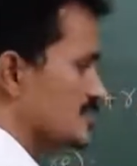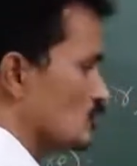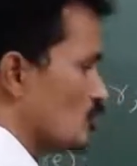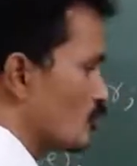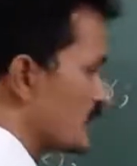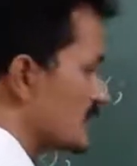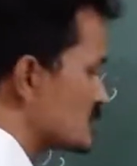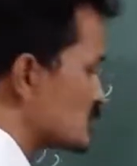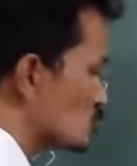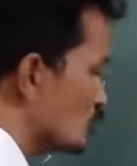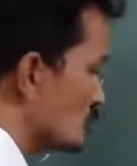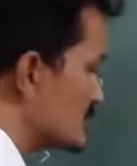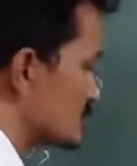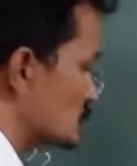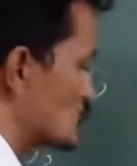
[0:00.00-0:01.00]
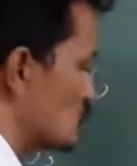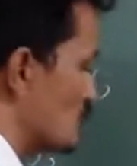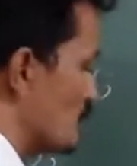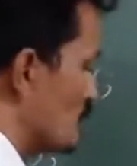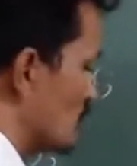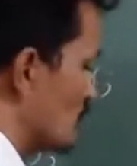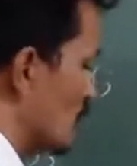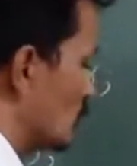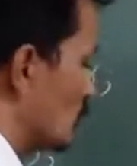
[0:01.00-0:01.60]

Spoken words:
0 plus 2 is 2.